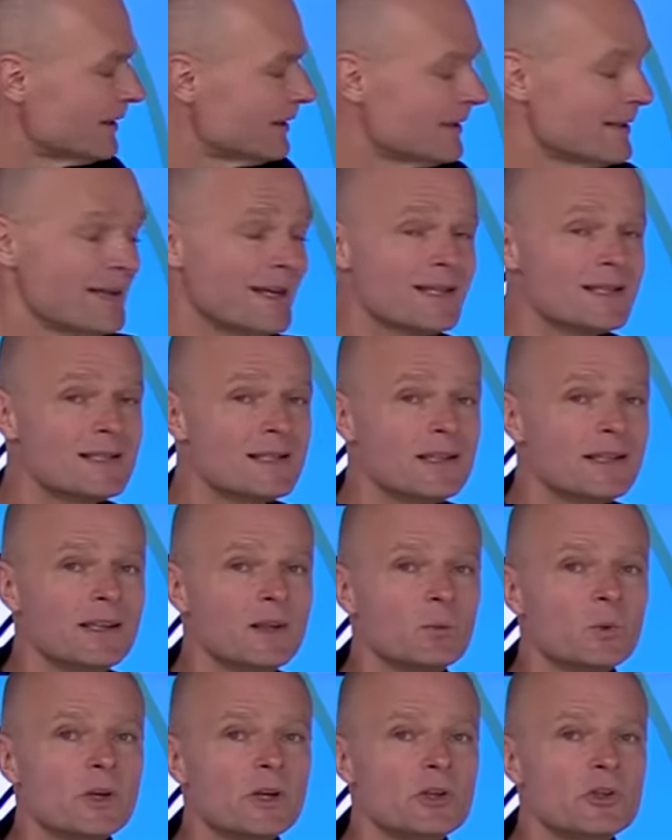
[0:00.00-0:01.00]
The next thing
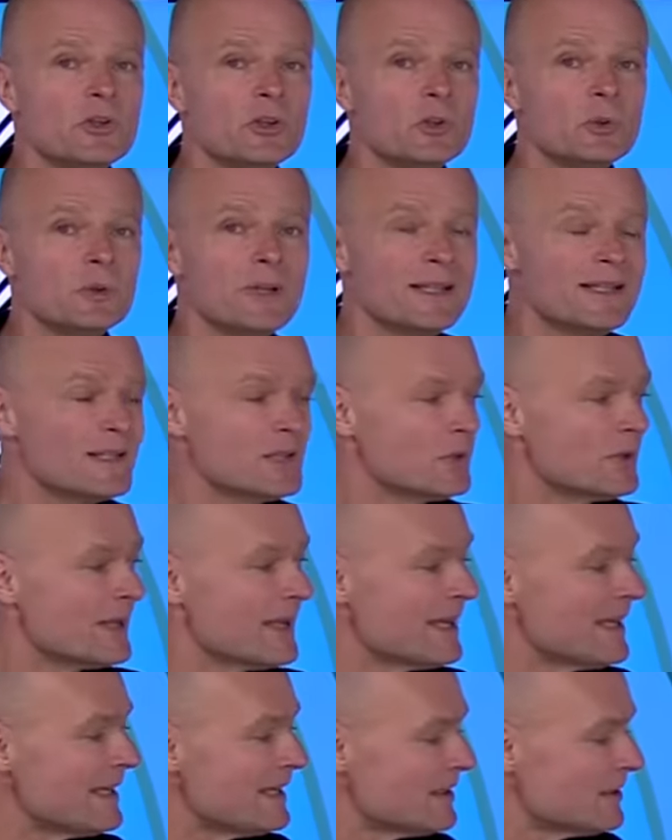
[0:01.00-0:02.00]
you want to do is to
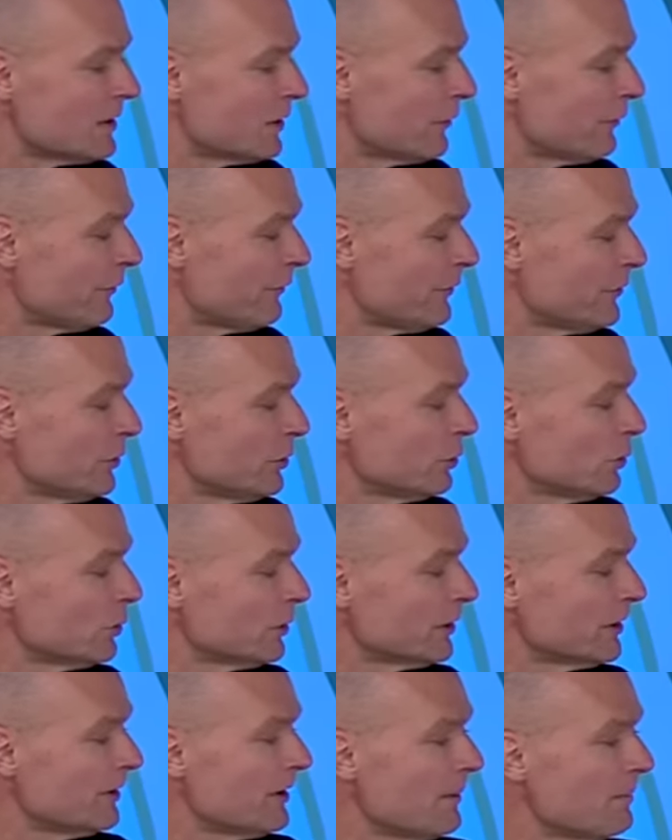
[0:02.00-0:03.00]
eat
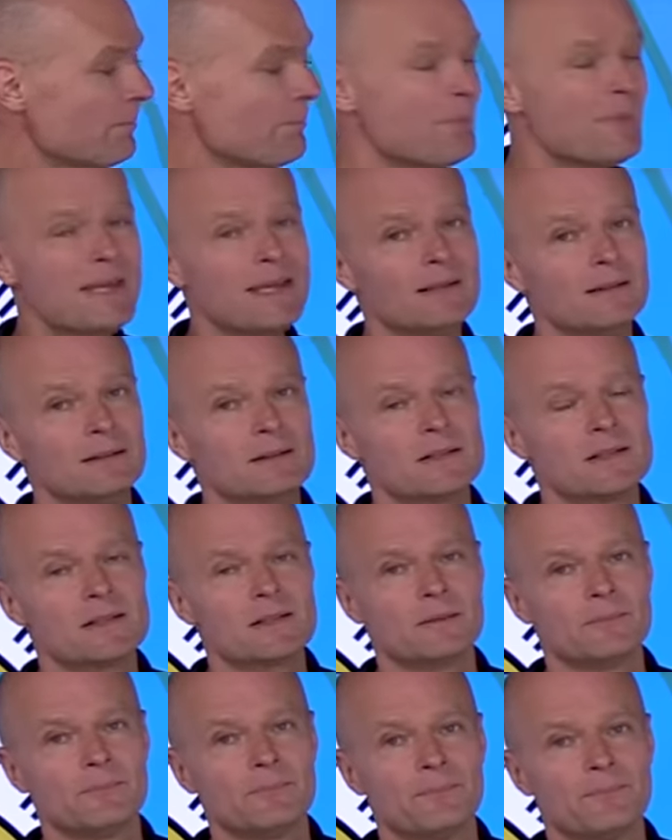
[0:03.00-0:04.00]
fewer
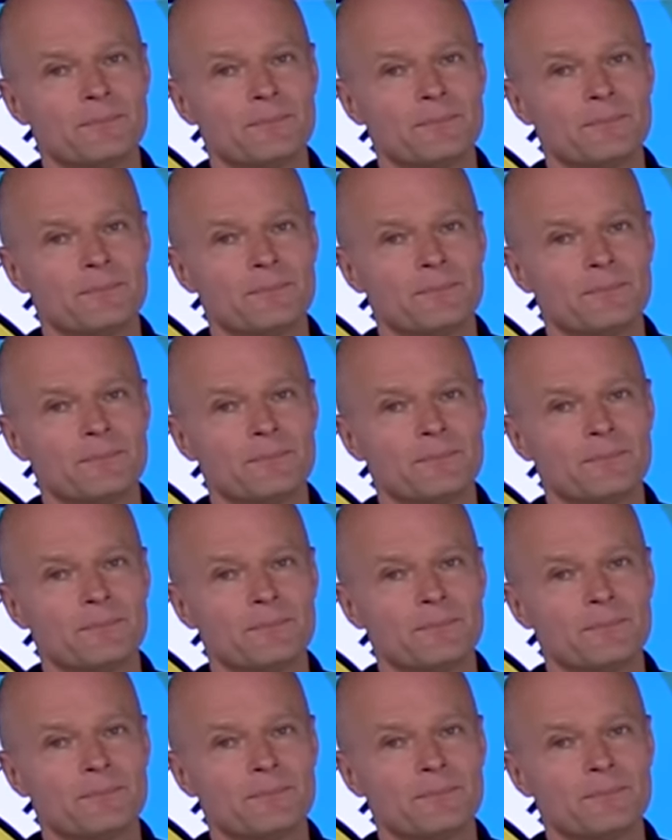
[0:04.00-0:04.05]
meals.